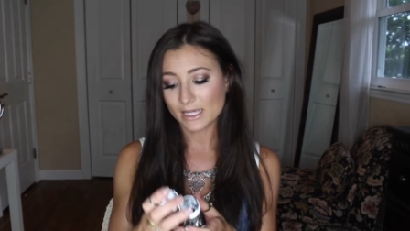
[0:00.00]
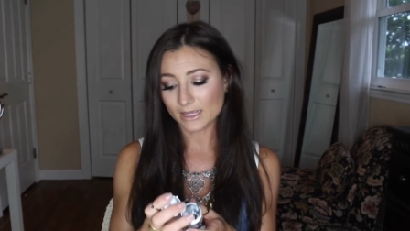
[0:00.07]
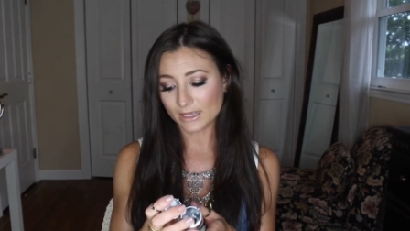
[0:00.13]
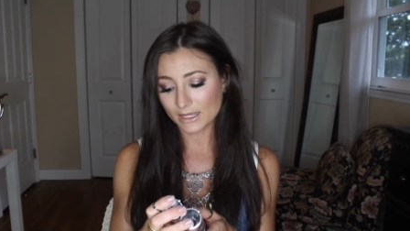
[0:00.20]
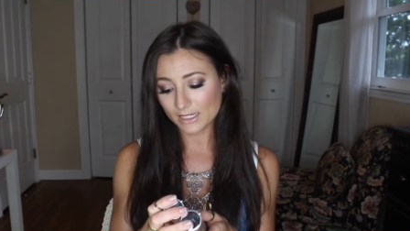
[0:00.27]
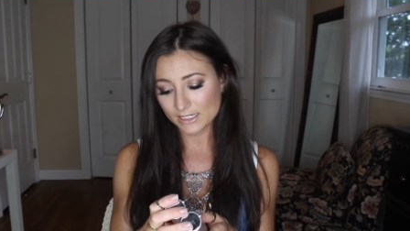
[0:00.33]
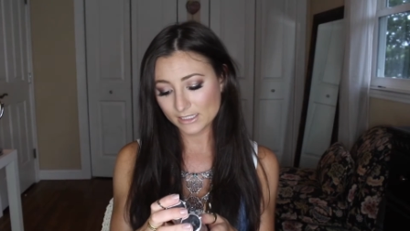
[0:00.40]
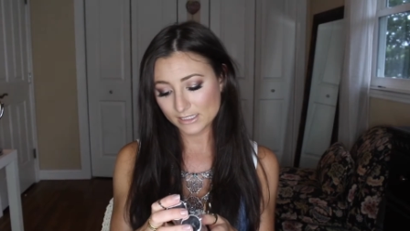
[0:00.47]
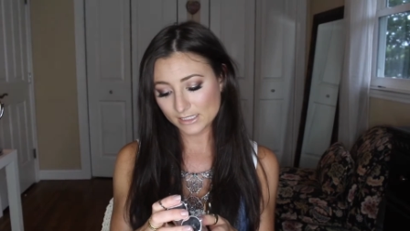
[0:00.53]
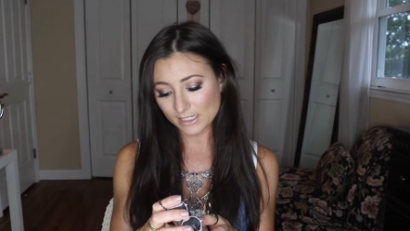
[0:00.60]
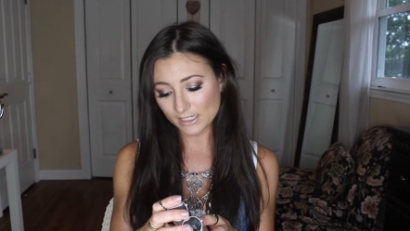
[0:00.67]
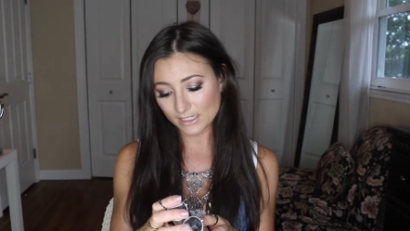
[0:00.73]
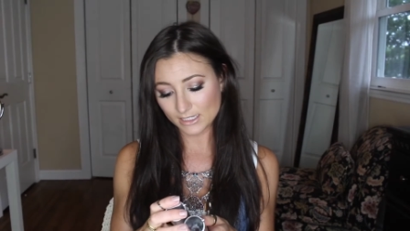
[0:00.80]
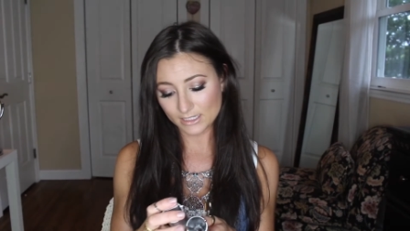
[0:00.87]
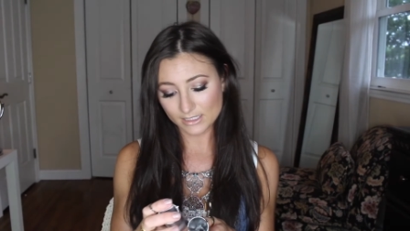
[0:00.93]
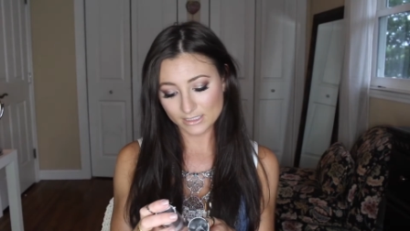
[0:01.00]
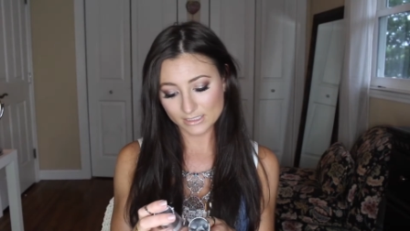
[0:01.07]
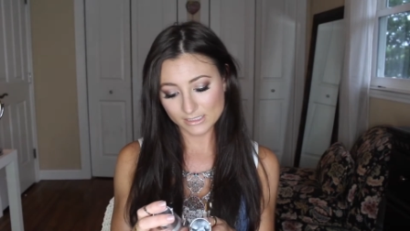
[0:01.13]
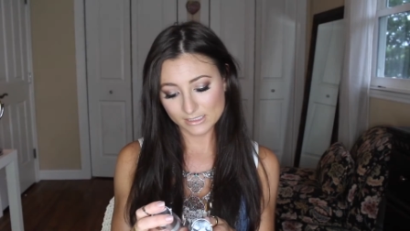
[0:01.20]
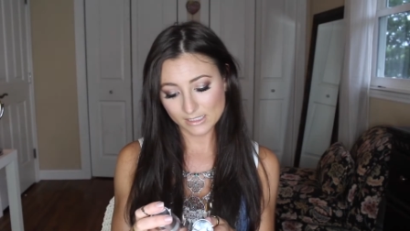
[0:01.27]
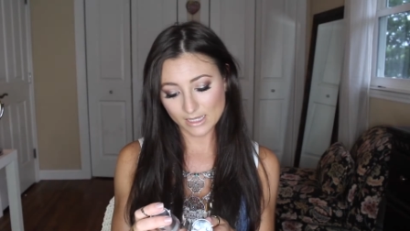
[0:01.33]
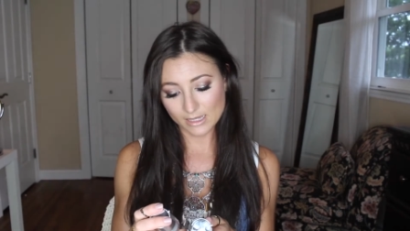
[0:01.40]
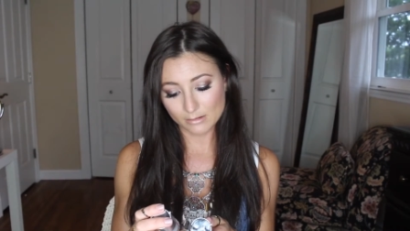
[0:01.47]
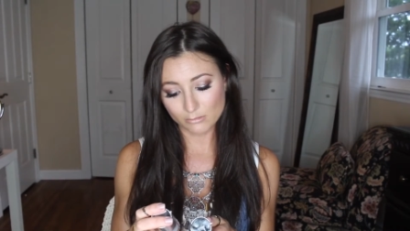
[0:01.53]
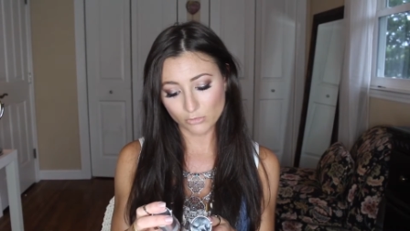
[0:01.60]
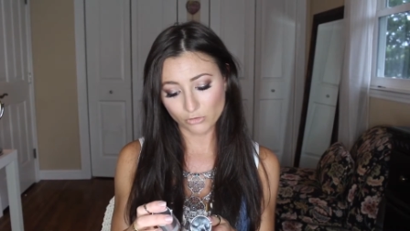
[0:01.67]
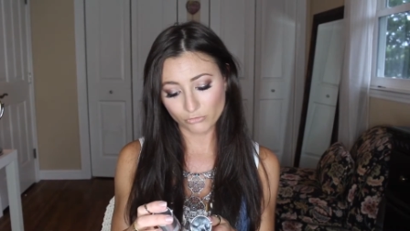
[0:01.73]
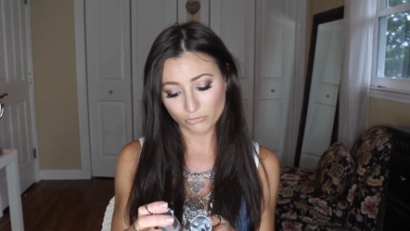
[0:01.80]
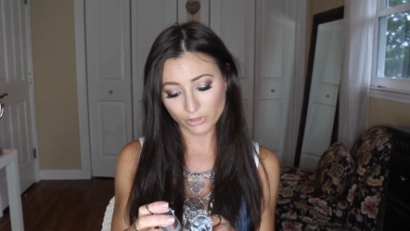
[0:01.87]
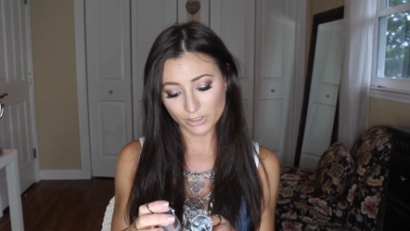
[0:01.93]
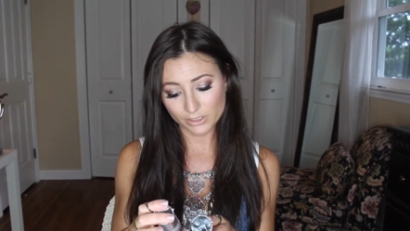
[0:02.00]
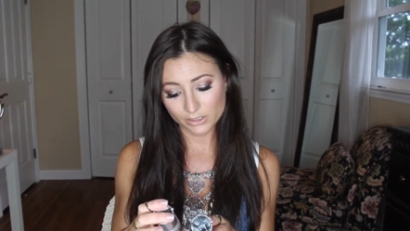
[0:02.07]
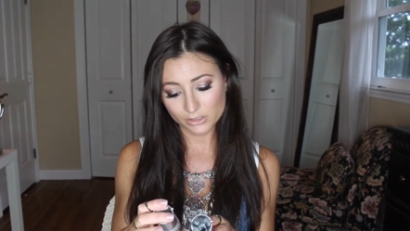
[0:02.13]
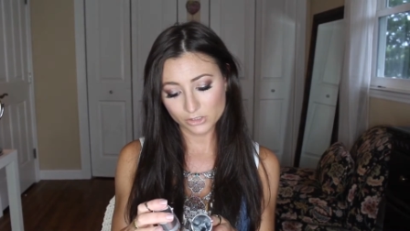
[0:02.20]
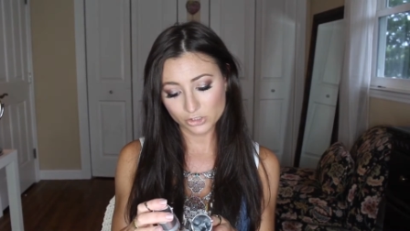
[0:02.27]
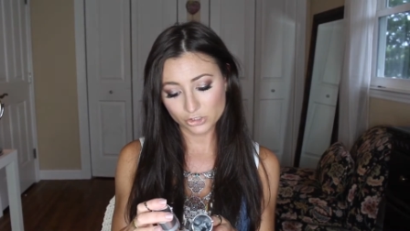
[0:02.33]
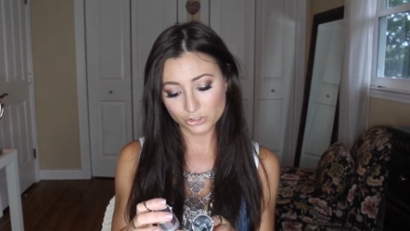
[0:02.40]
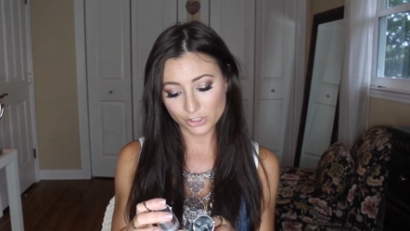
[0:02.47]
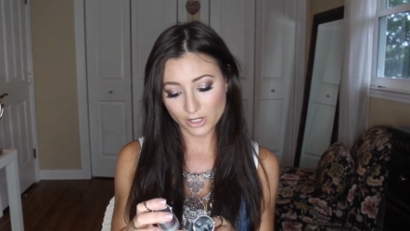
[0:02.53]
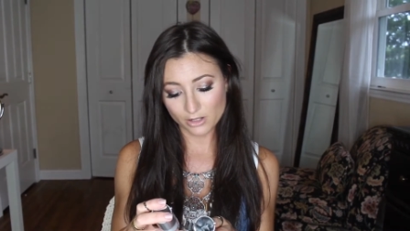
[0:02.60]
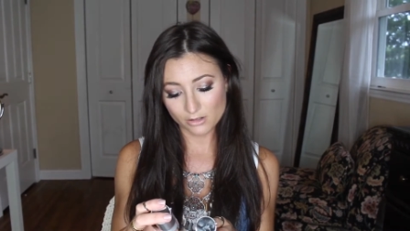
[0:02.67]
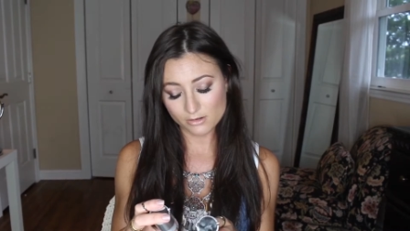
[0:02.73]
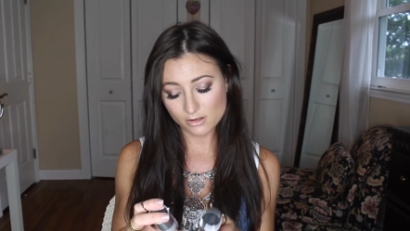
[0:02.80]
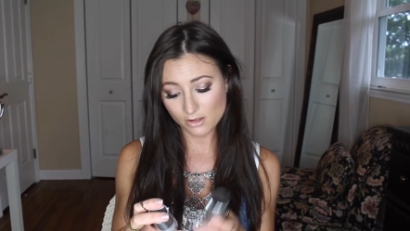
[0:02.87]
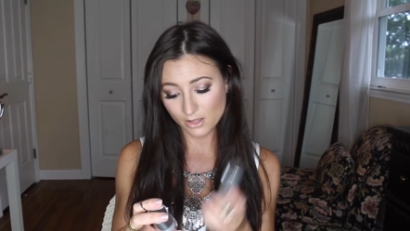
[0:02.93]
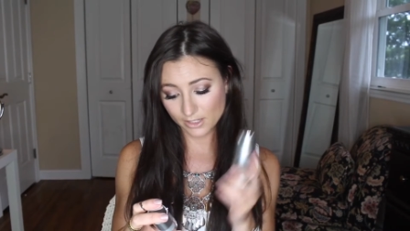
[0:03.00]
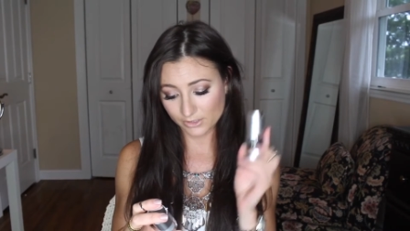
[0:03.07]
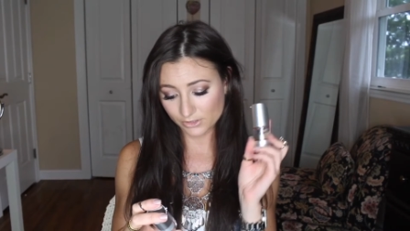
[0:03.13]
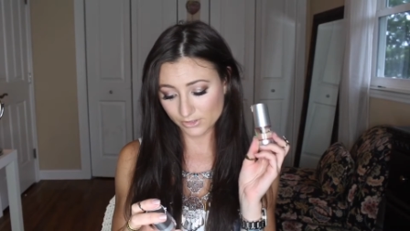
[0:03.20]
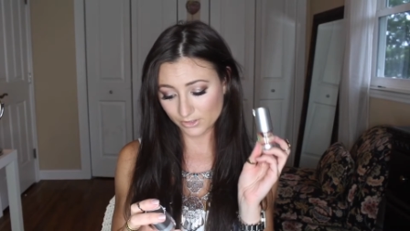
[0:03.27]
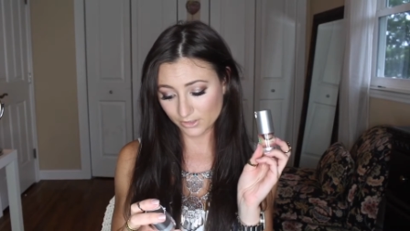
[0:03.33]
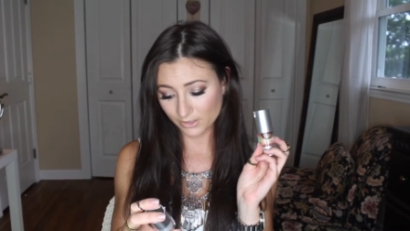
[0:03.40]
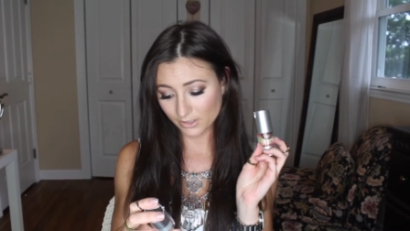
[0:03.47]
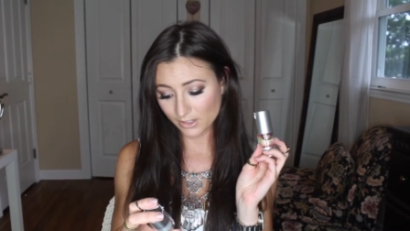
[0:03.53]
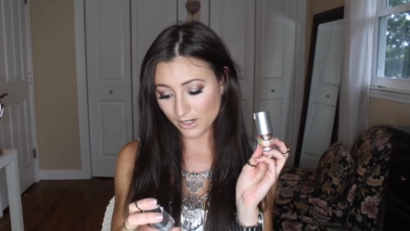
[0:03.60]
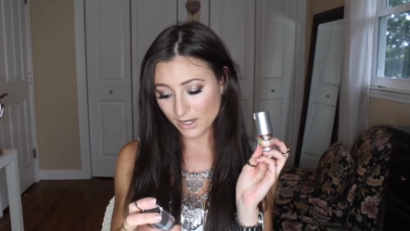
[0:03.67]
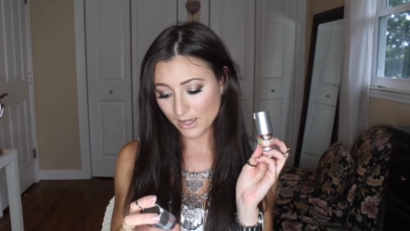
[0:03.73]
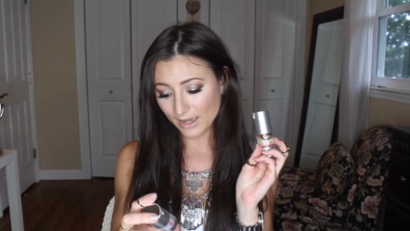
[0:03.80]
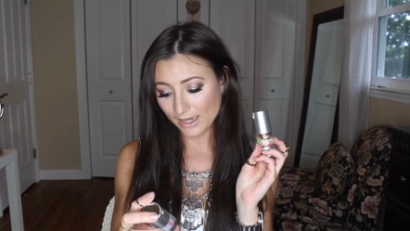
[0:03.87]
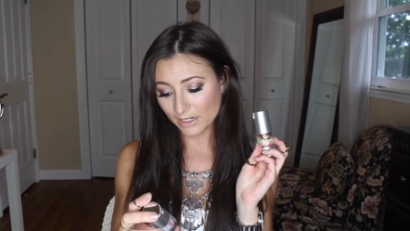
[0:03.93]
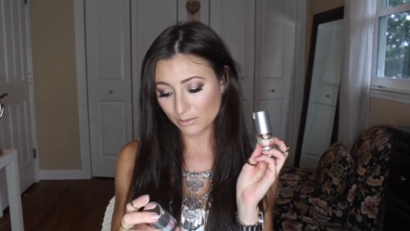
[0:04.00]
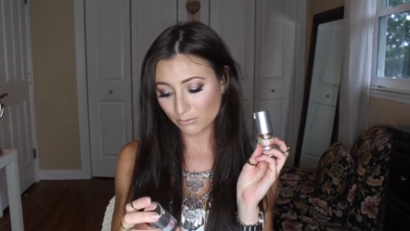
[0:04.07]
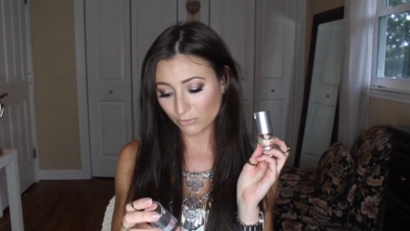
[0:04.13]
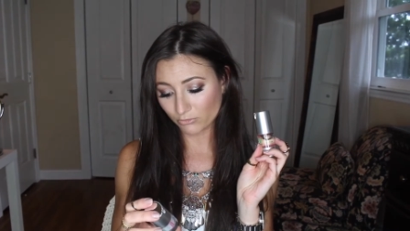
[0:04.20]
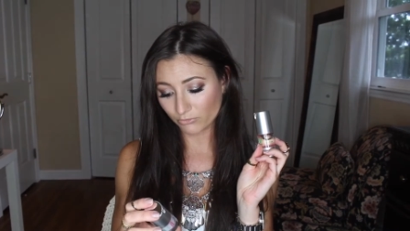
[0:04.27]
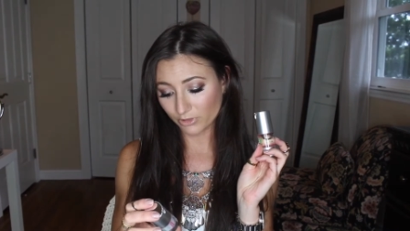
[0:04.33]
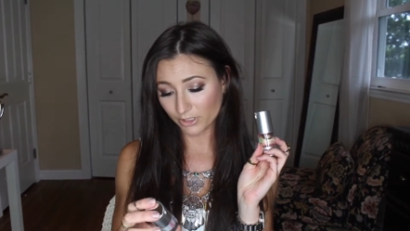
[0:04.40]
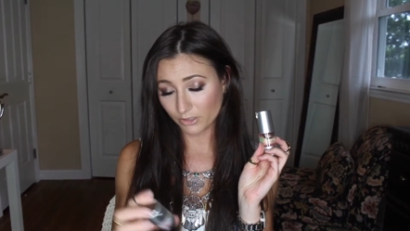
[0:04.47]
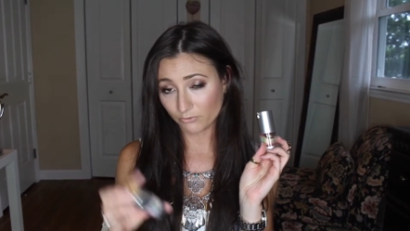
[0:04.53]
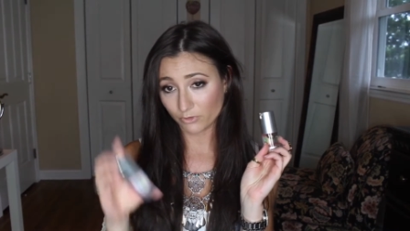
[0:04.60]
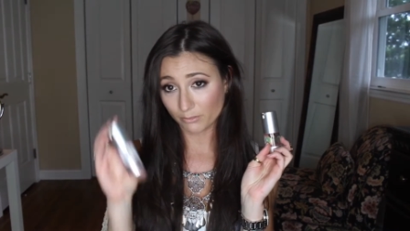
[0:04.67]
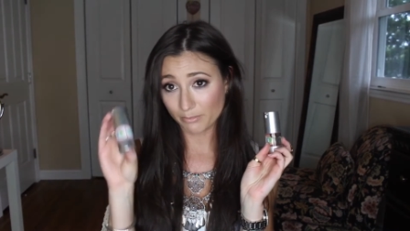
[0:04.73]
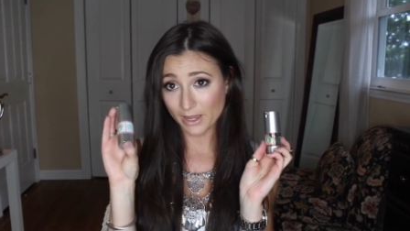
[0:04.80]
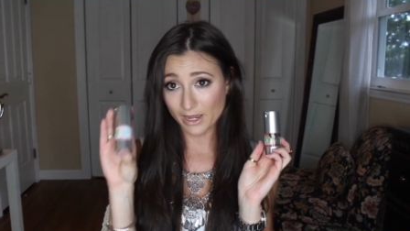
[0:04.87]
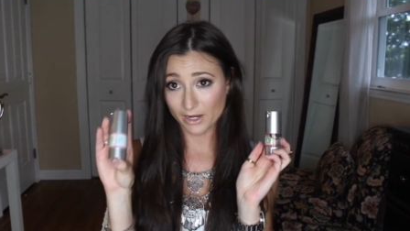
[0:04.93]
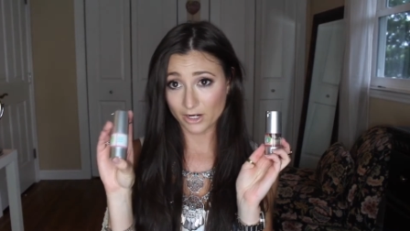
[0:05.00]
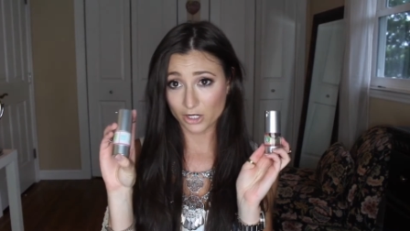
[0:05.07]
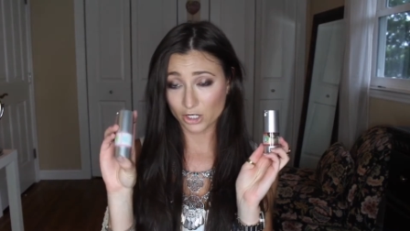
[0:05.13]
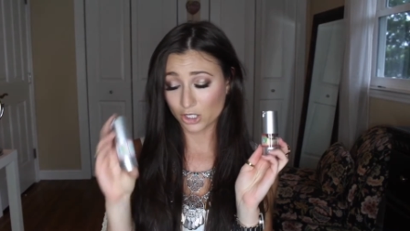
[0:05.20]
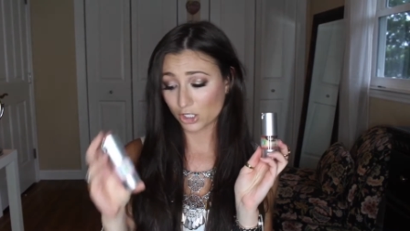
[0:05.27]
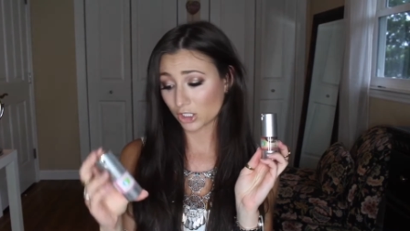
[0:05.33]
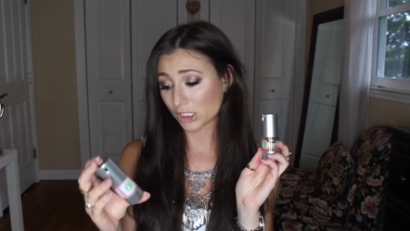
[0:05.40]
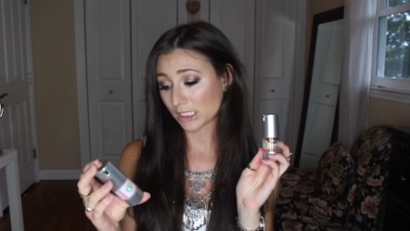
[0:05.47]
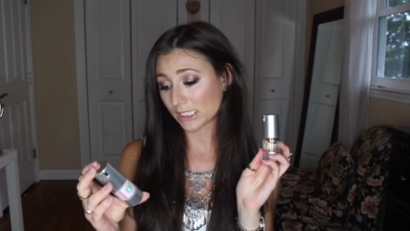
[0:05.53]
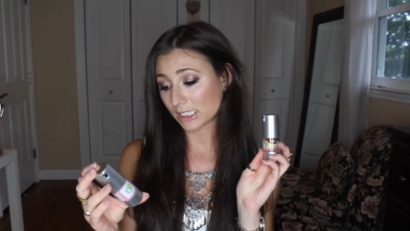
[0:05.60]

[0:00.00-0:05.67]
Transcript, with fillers: This is a marine gel cleanser and a marine repair